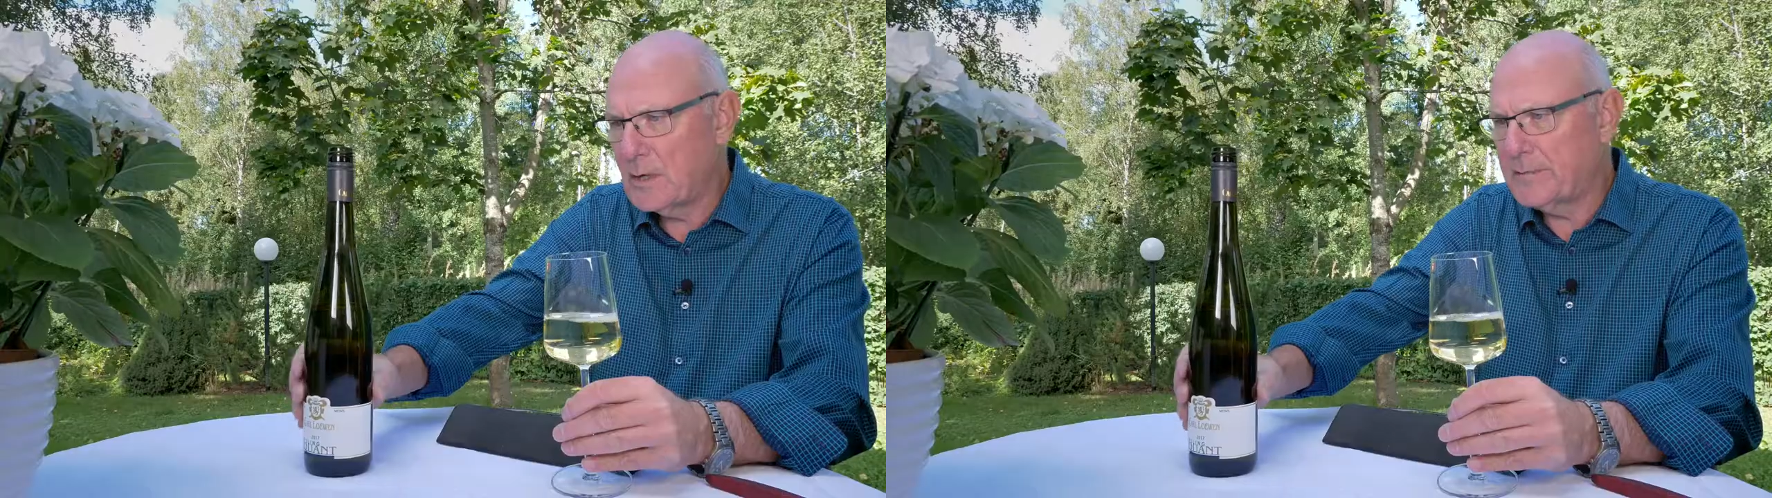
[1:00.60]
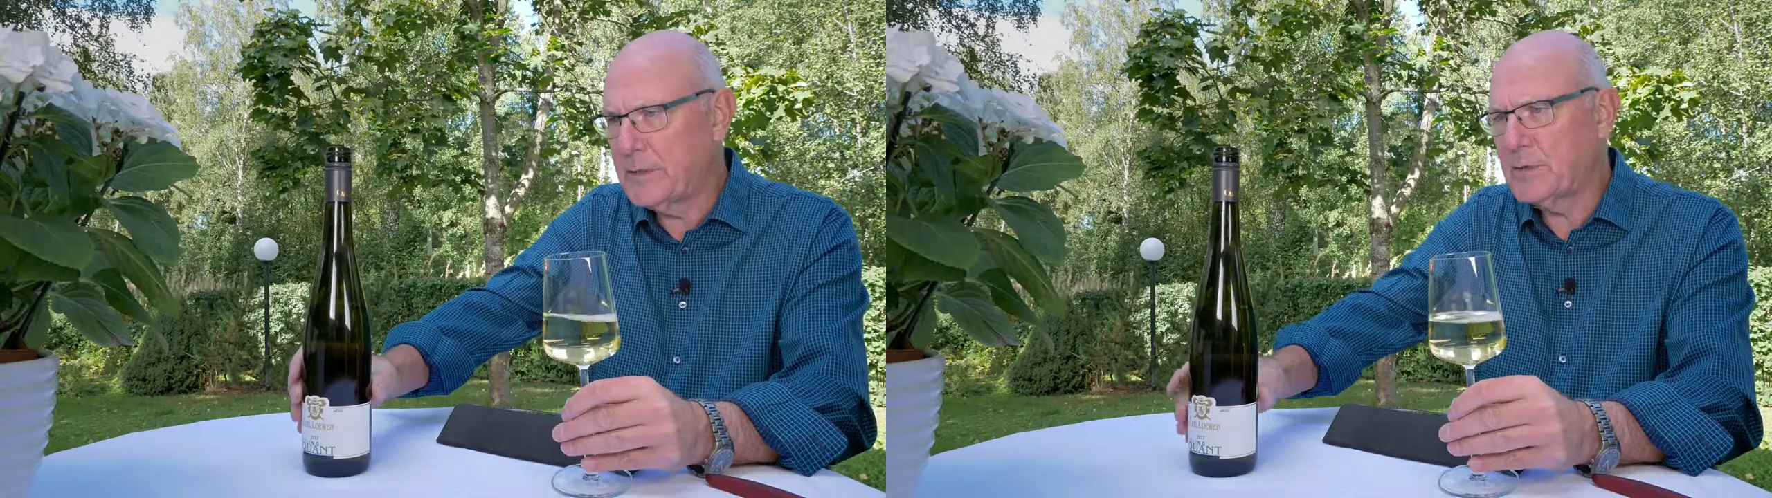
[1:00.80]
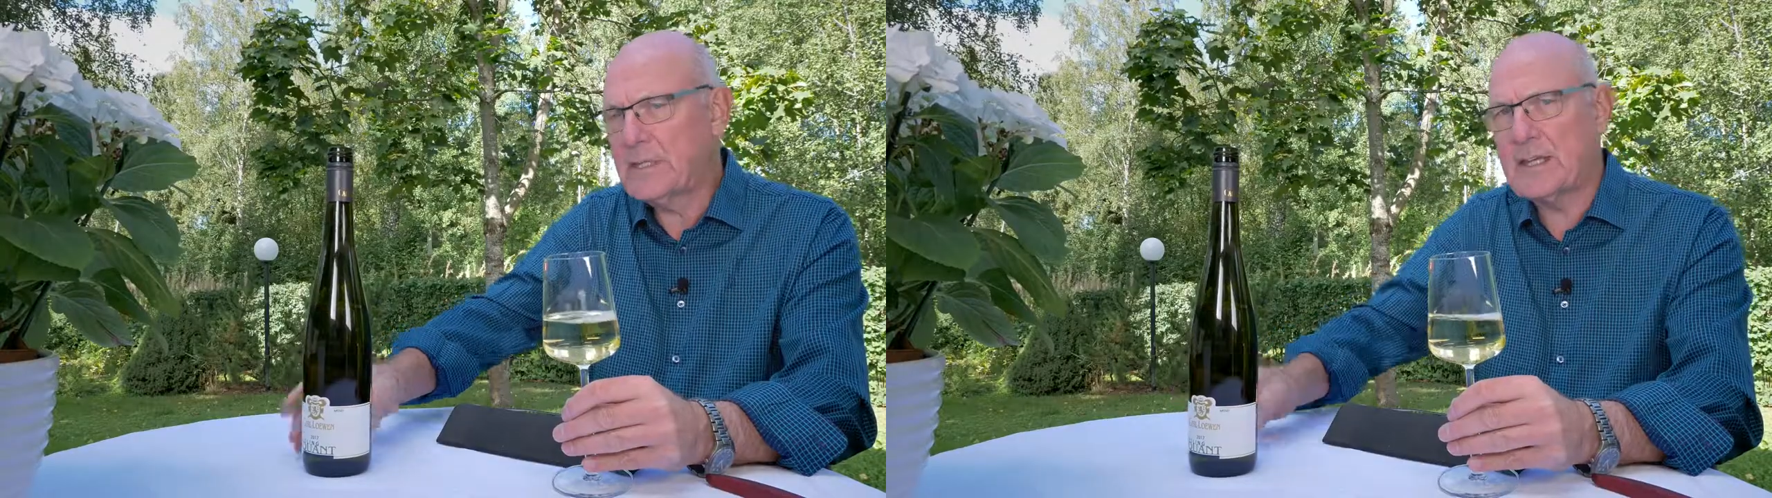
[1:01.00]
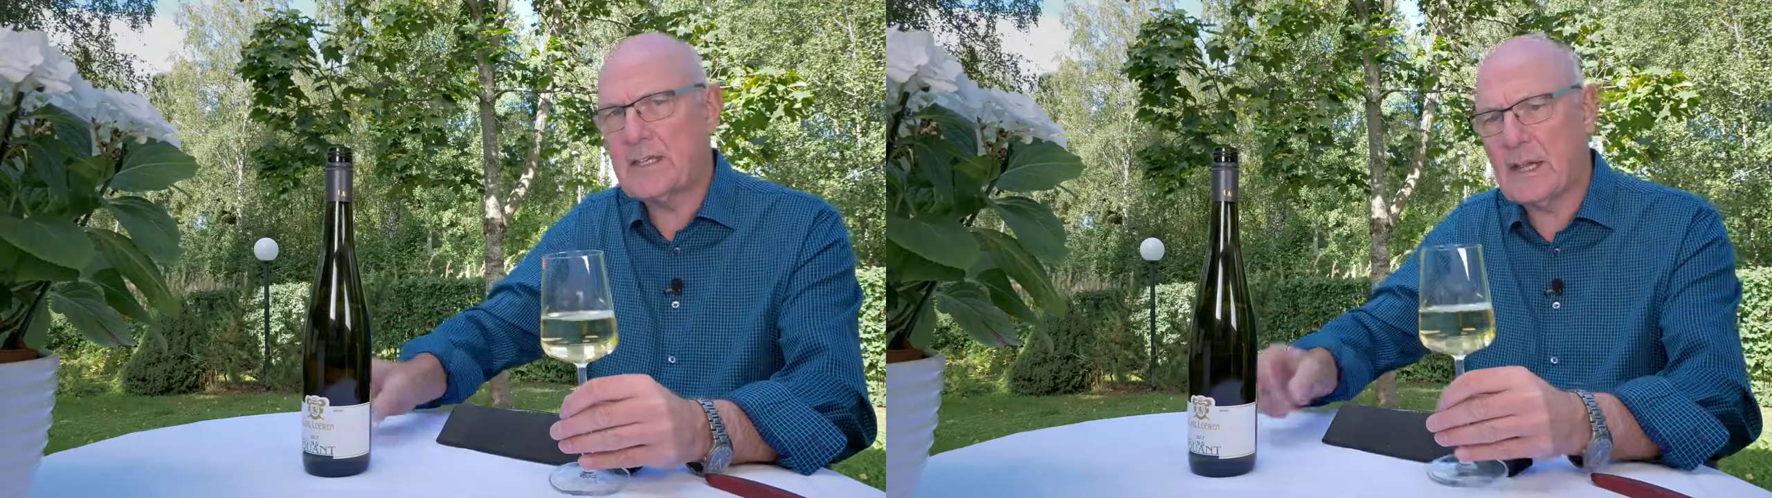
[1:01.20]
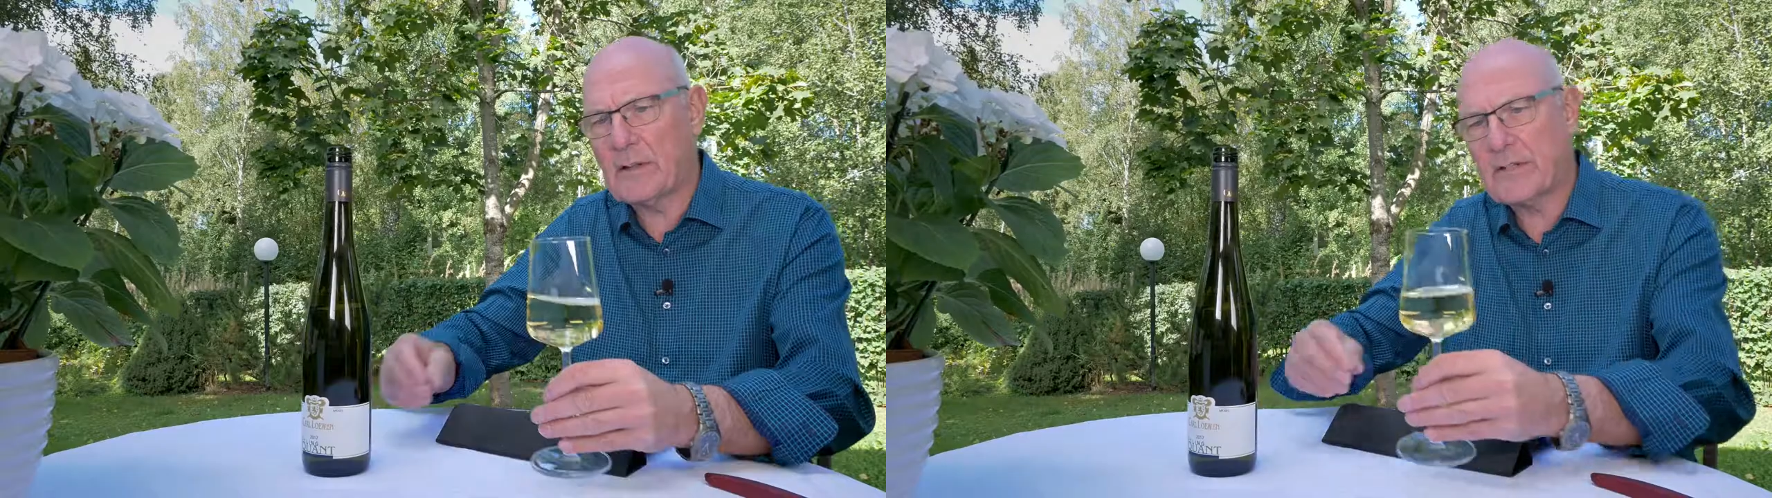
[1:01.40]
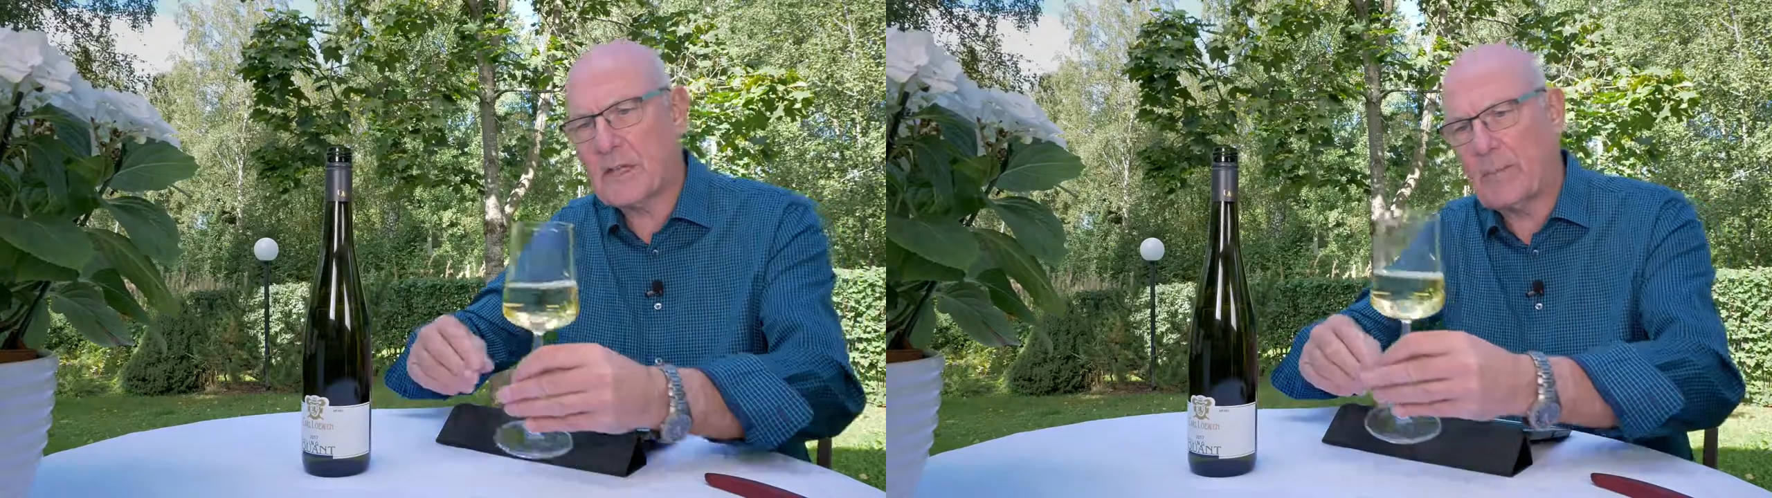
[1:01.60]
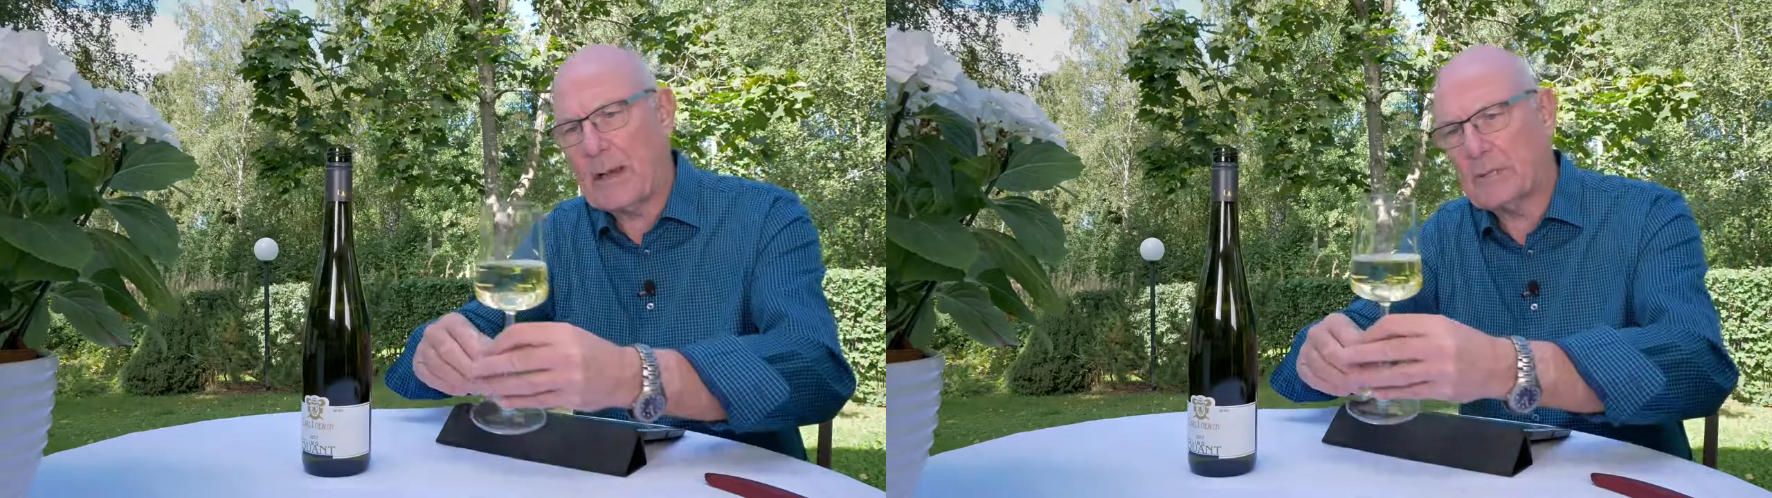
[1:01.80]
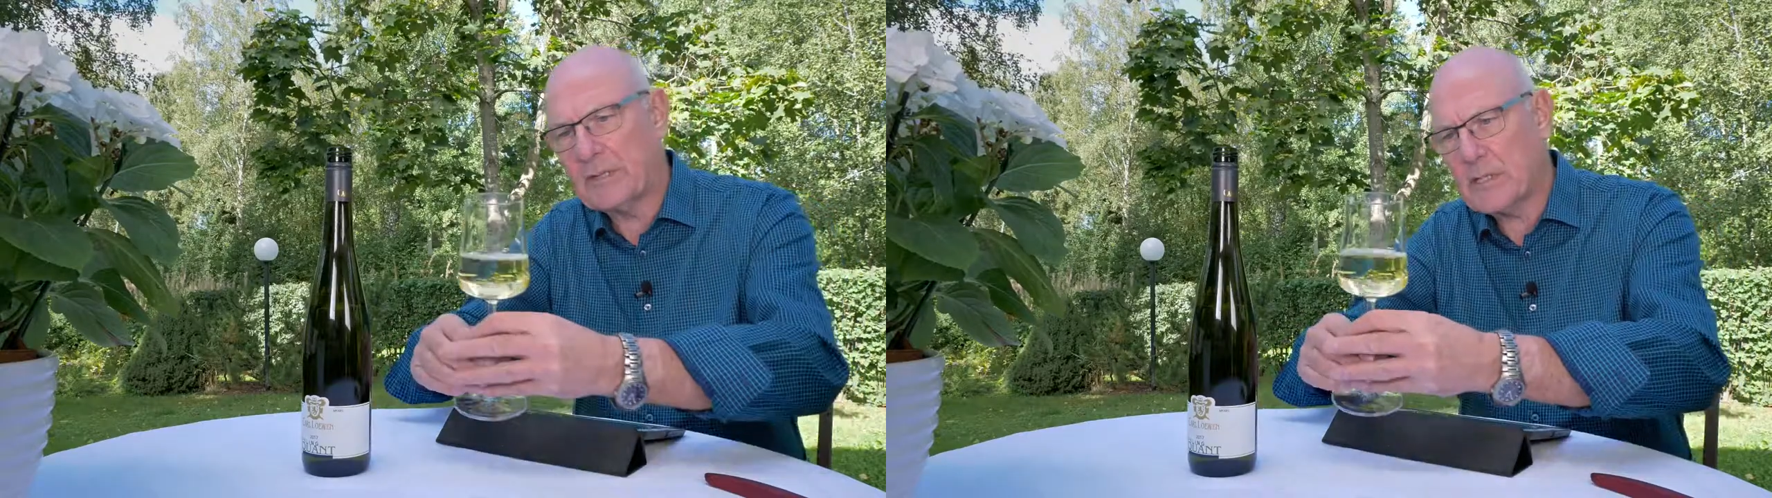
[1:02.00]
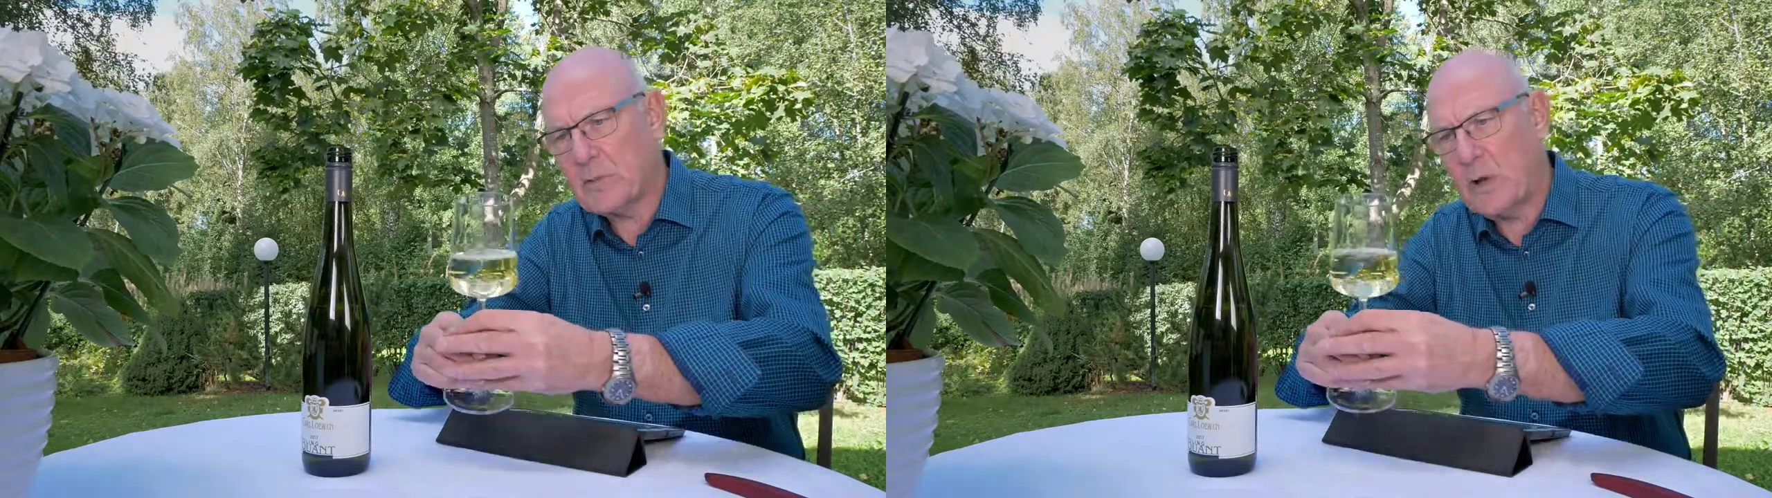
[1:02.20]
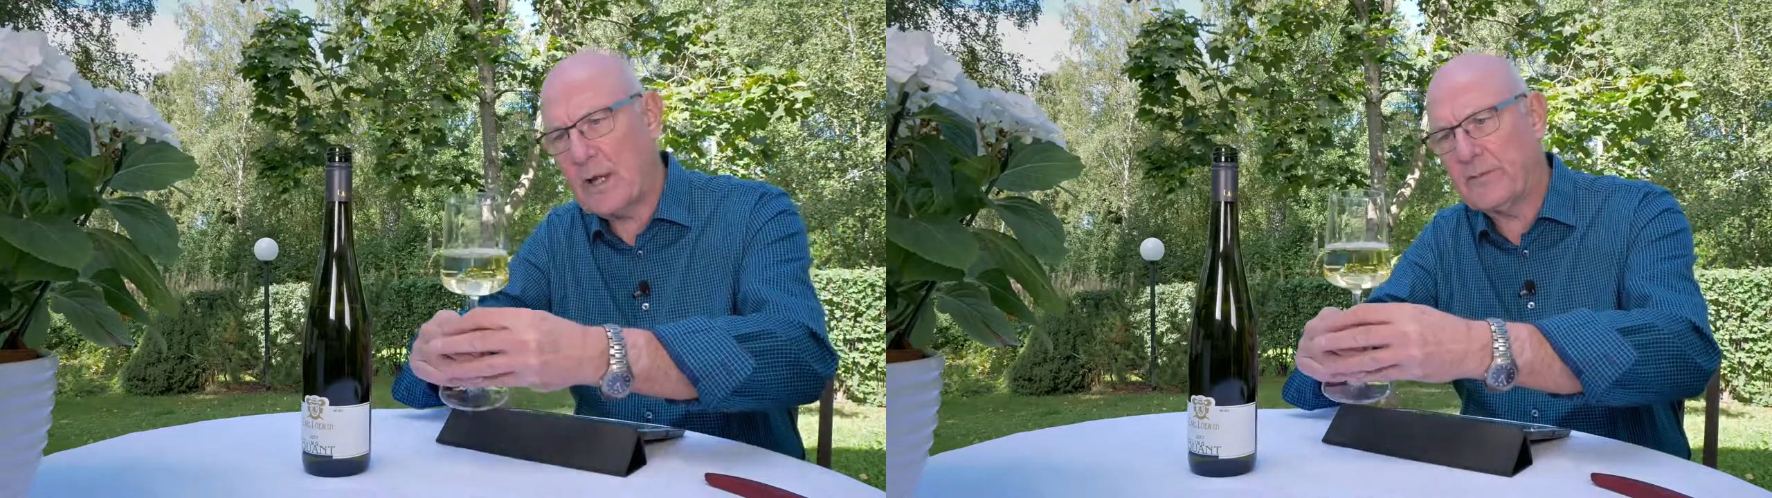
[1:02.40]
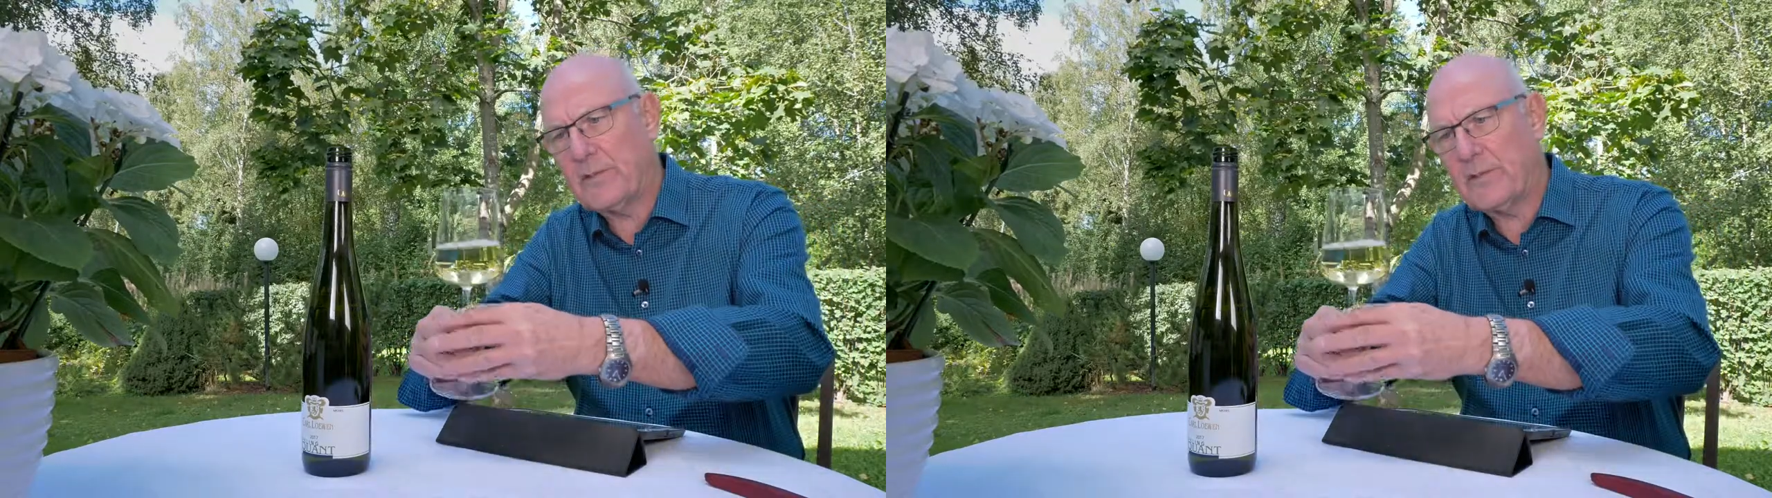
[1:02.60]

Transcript: a few details about this wine.